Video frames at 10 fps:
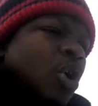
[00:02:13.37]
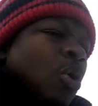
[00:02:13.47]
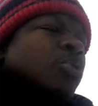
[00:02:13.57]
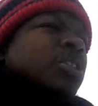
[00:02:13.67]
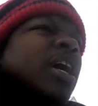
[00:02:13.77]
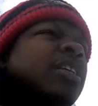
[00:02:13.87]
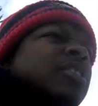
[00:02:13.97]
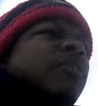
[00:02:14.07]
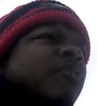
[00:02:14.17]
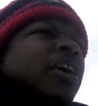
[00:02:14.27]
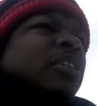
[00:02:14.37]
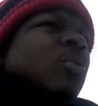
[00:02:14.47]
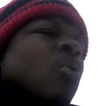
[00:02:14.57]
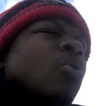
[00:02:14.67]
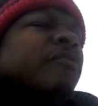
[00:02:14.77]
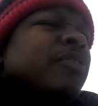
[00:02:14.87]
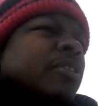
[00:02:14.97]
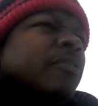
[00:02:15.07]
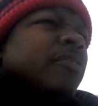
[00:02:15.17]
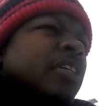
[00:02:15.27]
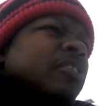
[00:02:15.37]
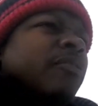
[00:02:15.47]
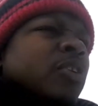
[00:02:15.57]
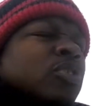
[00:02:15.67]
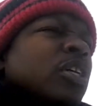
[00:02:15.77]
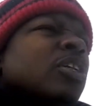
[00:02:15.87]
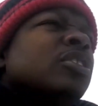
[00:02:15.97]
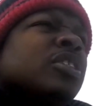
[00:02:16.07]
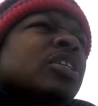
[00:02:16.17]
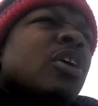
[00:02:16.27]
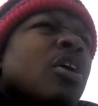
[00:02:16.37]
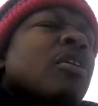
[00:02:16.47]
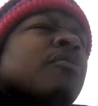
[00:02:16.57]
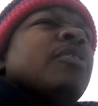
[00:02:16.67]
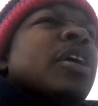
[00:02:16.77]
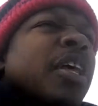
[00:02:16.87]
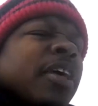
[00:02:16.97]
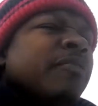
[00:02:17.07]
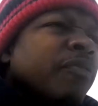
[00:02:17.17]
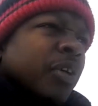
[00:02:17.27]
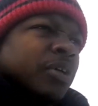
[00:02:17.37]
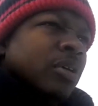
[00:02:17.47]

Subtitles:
which has an effect on the fertility of an infant.